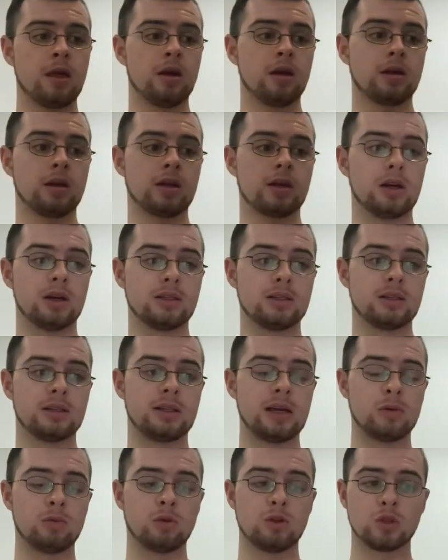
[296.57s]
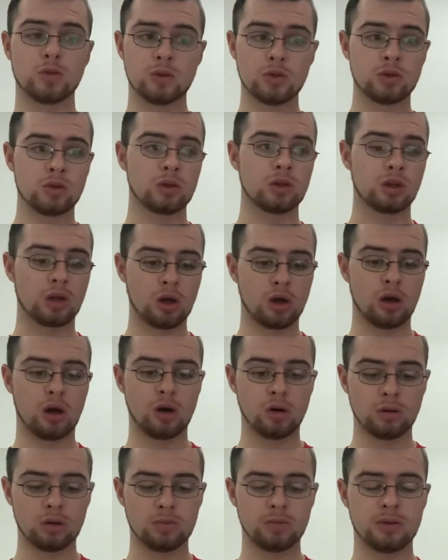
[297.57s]
United then, once we sort of got
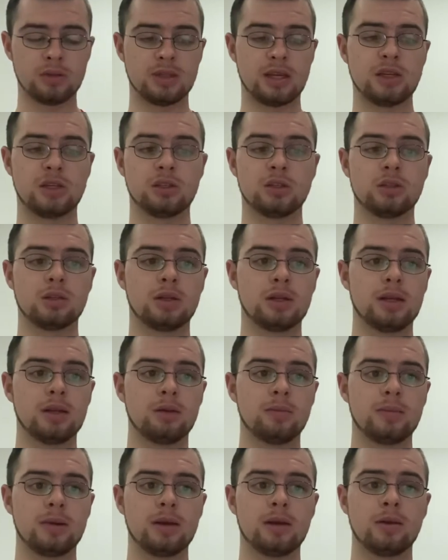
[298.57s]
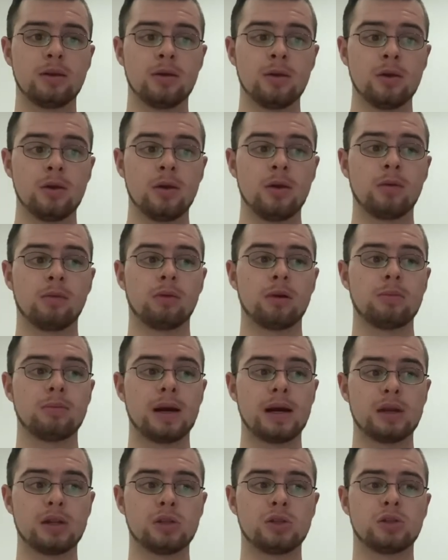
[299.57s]
hold of possession a little bit, We
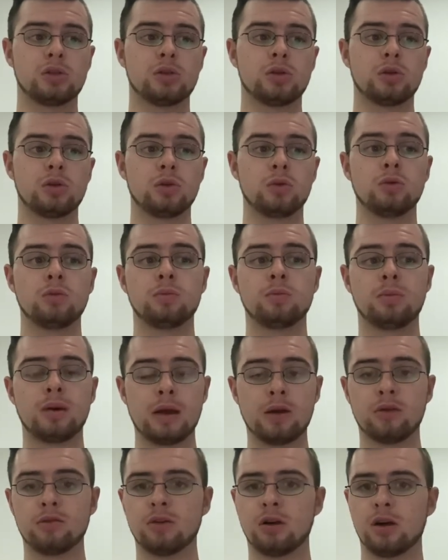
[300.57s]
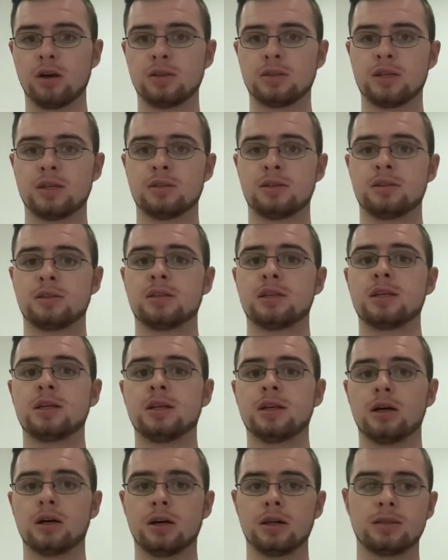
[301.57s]
managed to play with high
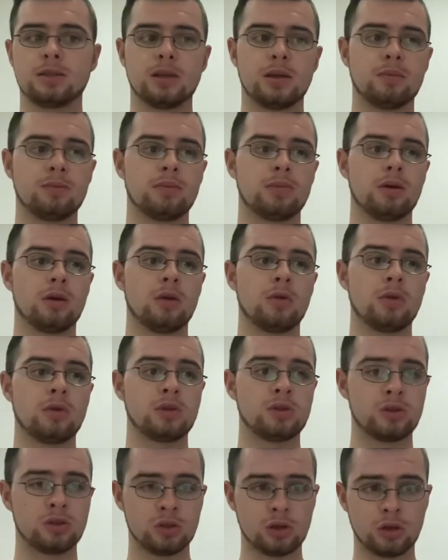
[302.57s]
intensity, high tempo. We took